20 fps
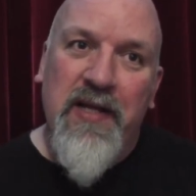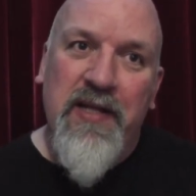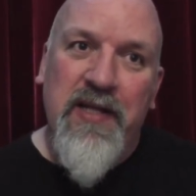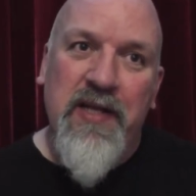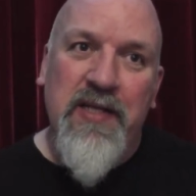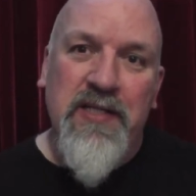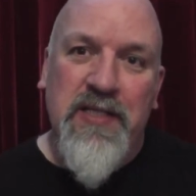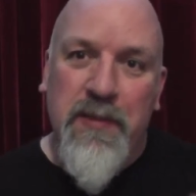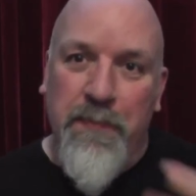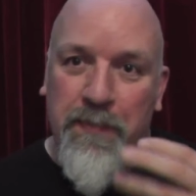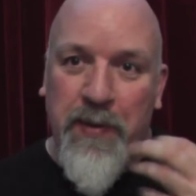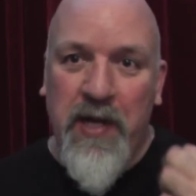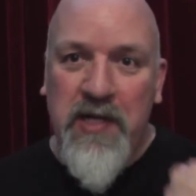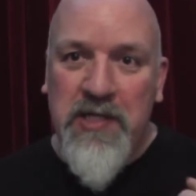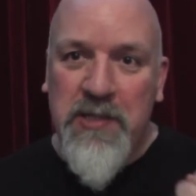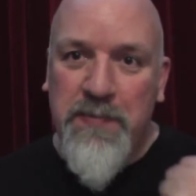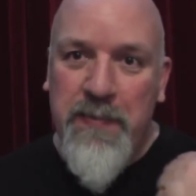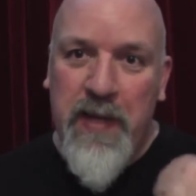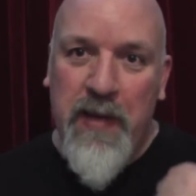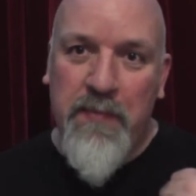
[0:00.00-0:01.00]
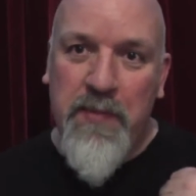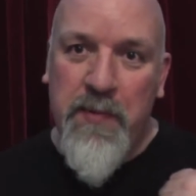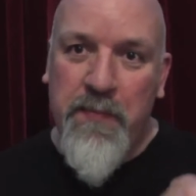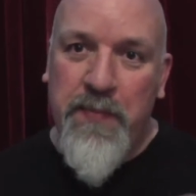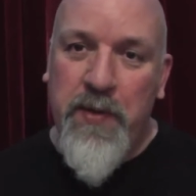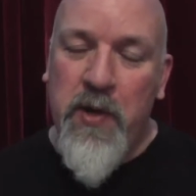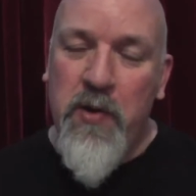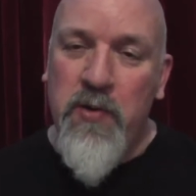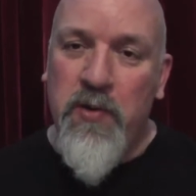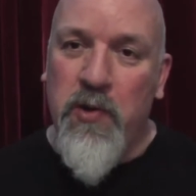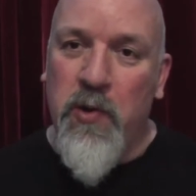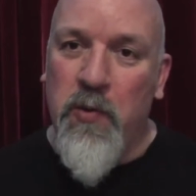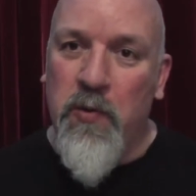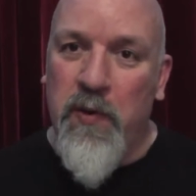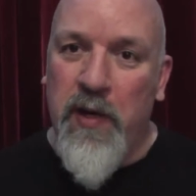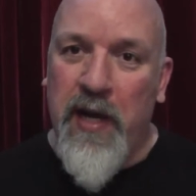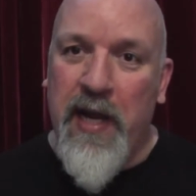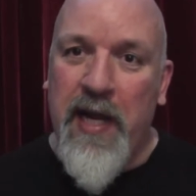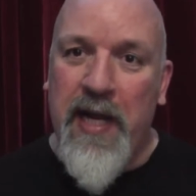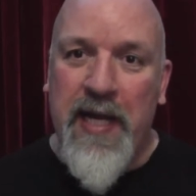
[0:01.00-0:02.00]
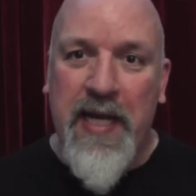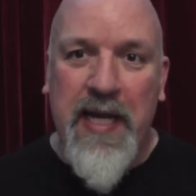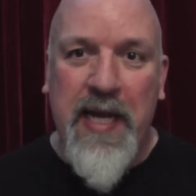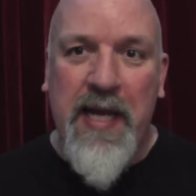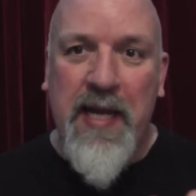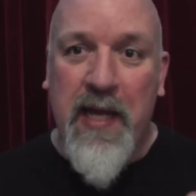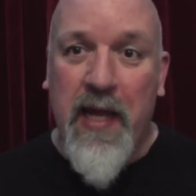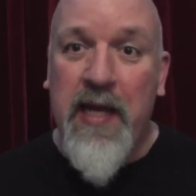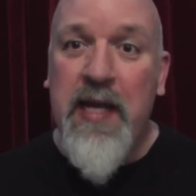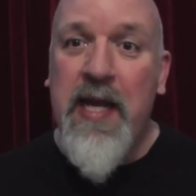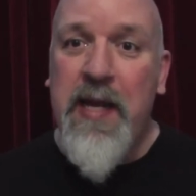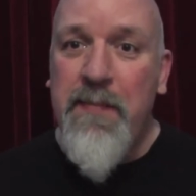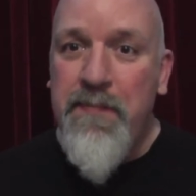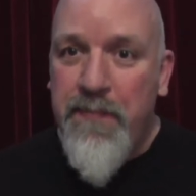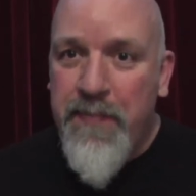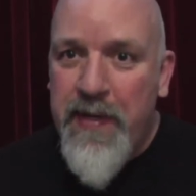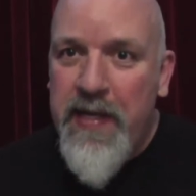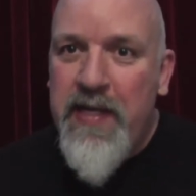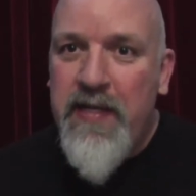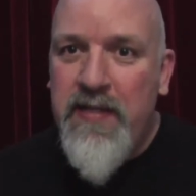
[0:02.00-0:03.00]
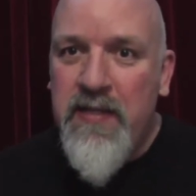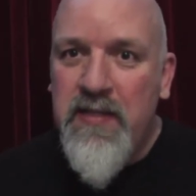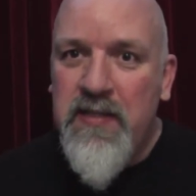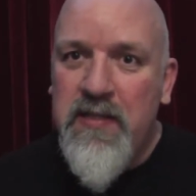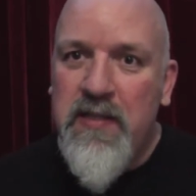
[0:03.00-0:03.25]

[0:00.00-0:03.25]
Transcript: than to punch me up the bugle and then and then be,